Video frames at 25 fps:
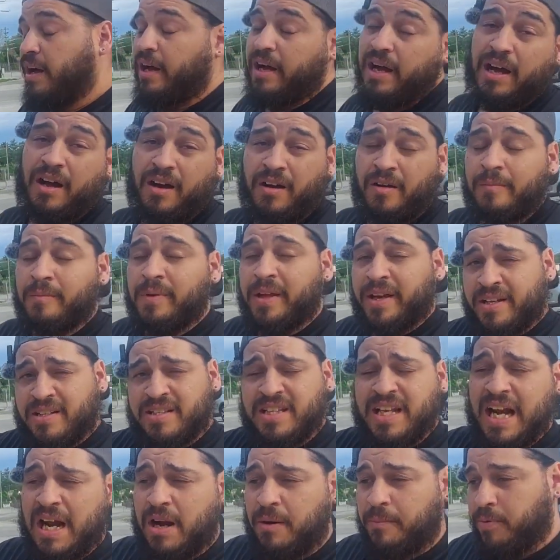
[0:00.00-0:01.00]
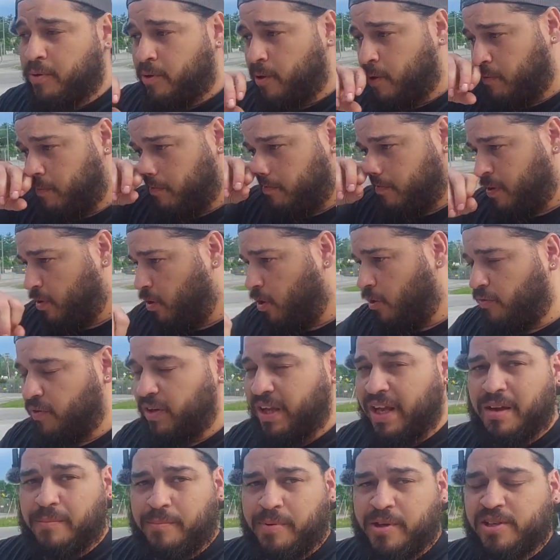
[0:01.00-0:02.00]
Like I said, I'll
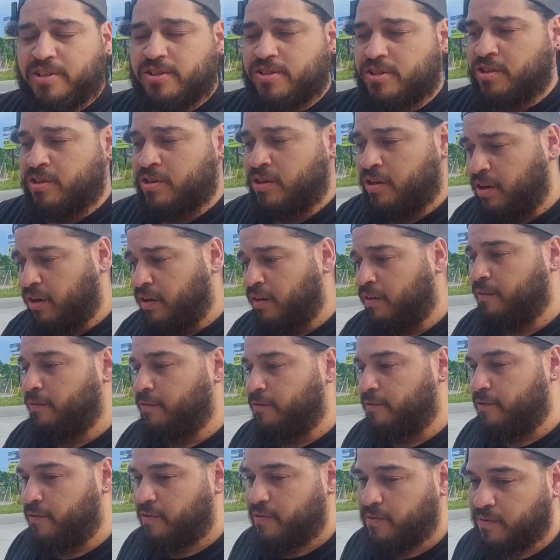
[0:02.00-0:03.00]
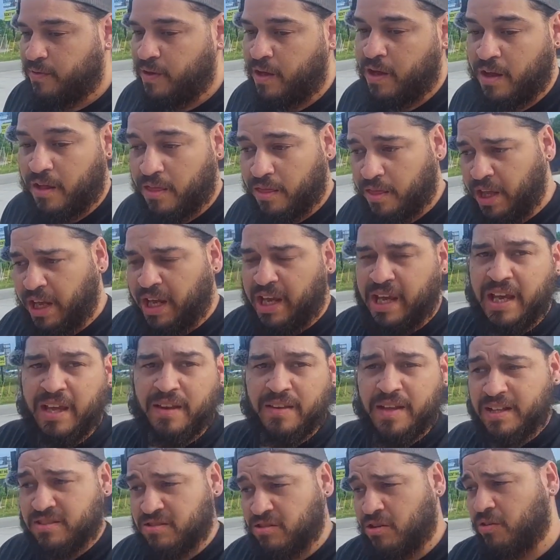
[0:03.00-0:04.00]
overlay a picture of the
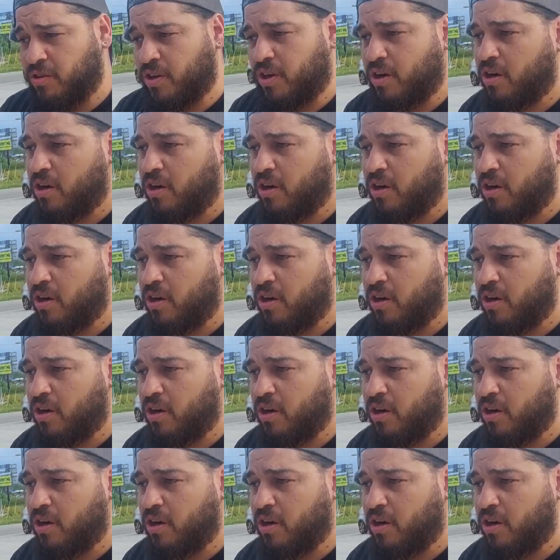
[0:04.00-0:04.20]
kit that's on the